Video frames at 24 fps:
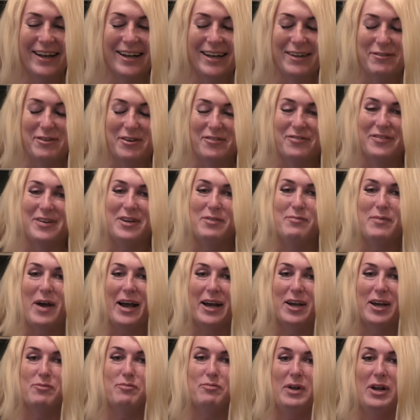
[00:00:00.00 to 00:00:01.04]
Leave your
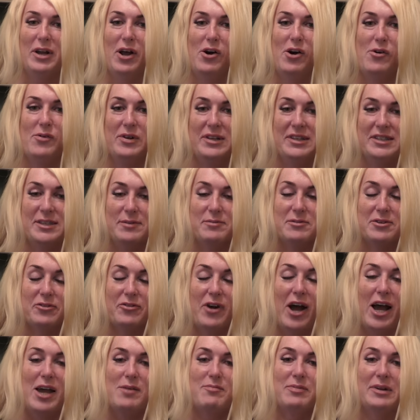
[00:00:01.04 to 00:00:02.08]
feedback below and
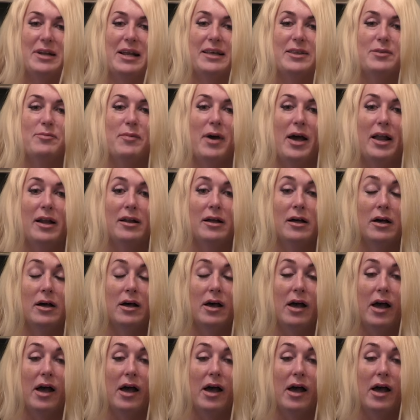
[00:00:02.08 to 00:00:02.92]
subscribe, click the bell.